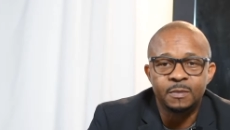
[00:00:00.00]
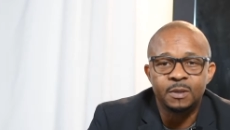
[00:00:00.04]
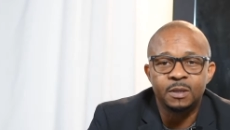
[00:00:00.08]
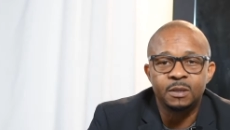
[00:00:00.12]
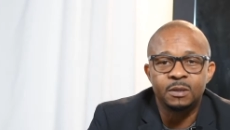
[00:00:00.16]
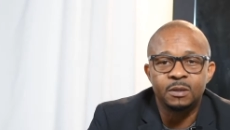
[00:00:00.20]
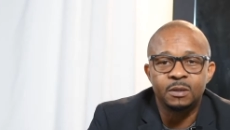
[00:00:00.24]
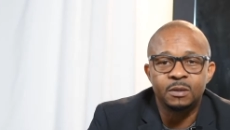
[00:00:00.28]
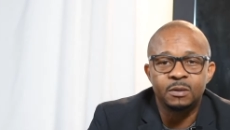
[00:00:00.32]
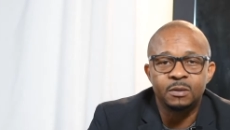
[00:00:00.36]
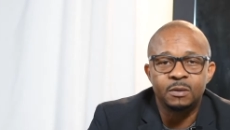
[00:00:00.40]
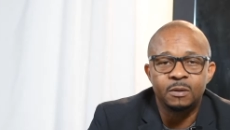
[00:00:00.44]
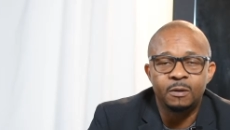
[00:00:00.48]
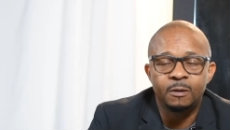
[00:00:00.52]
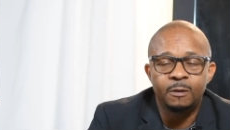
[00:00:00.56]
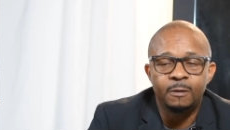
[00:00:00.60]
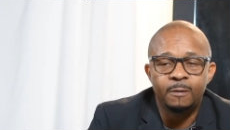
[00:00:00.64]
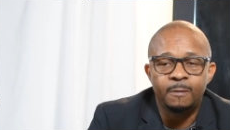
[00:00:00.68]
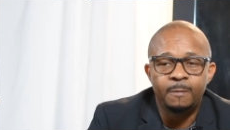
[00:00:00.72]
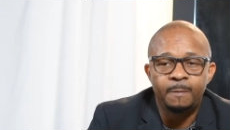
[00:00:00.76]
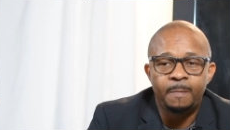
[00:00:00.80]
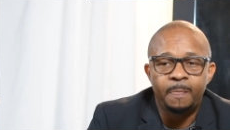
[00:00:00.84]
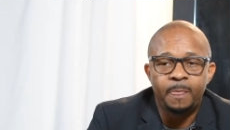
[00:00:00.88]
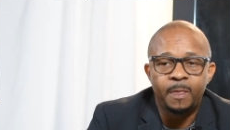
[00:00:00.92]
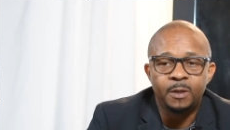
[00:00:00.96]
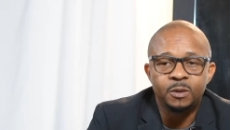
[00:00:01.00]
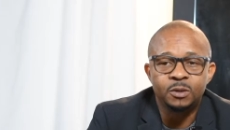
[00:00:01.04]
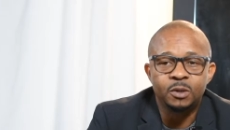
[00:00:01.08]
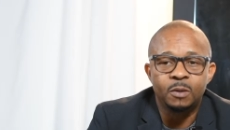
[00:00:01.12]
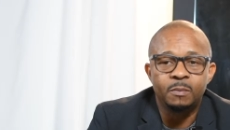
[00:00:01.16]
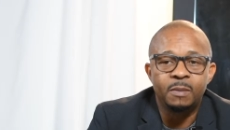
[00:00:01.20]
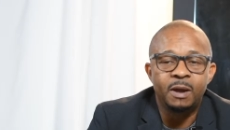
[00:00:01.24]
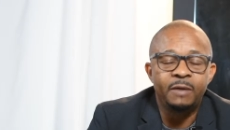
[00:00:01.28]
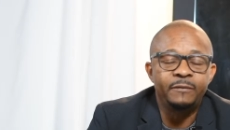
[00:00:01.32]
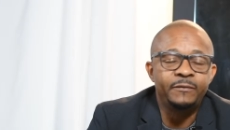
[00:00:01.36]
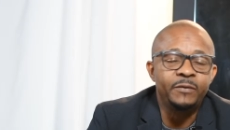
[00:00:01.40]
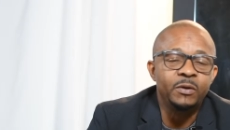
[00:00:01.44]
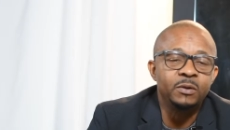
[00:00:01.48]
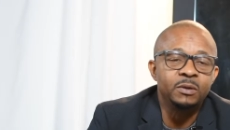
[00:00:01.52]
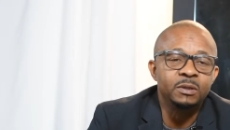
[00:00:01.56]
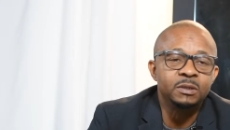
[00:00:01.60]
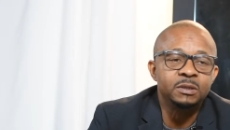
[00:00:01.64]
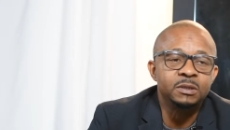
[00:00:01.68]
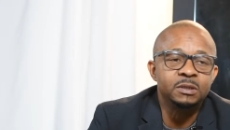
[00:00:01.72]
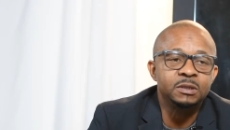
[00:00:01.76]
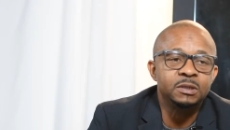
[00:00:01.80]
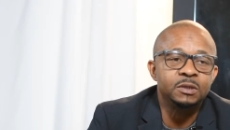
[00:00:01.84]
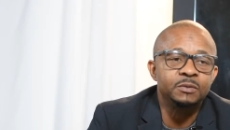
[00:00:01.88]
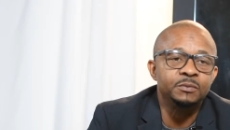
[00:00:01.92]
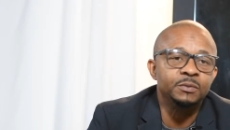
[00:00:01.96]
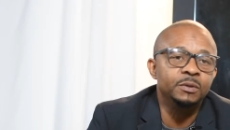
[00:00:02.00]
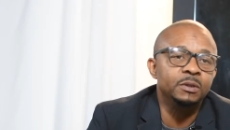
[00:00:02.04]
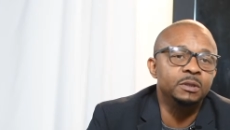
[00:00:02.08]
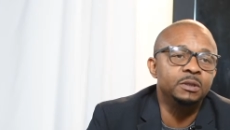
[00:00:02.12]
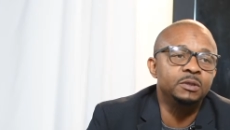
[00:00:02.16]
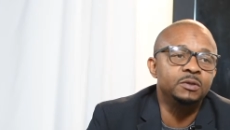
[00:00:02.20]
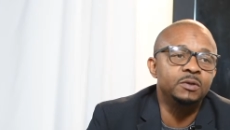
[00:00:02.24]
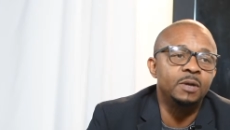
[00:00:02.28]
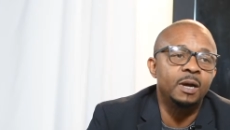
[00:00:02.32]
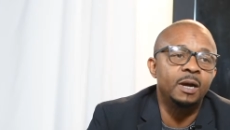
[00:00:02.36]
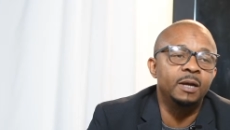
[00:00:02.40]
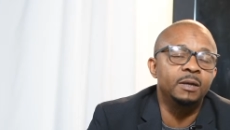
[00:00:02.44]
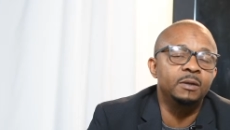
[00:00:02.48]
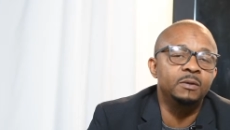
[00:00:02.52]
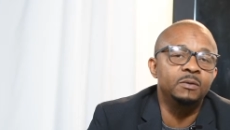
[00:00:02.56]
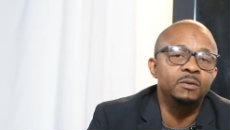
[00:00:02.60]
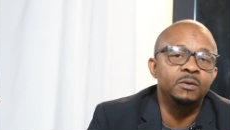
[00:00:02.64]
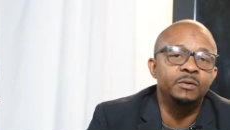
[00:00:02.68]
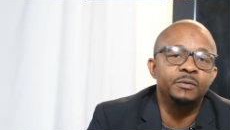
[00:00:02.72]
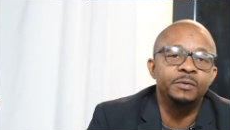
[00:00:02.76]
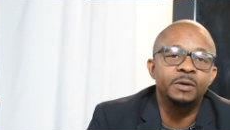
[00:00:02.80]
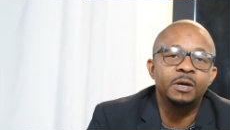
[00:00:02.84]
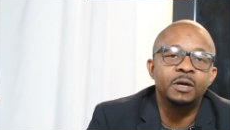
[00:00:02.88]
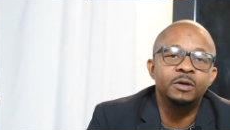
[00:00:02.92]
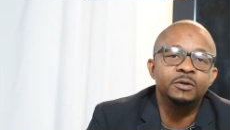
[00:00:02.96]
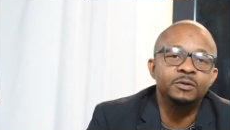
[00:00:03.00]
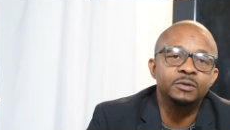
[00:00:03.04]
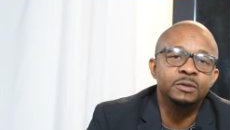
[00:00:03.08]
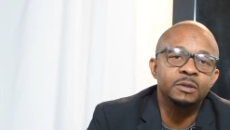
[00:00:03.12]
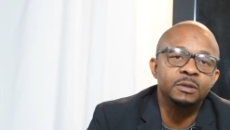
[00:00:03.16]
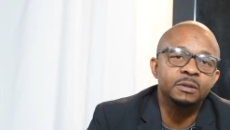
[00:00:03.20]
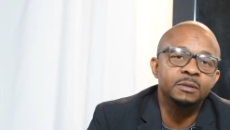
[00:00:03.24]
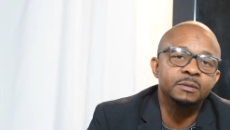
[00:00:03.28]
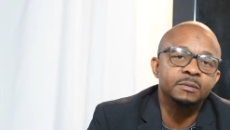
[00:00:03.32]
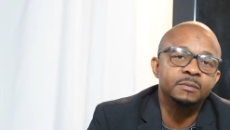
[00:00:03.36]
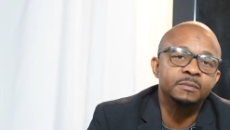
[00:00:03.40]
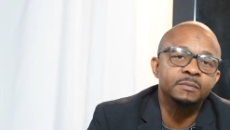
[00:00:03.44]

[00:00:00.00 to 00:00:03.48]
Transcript: You know, so my focus is to really try and do 300.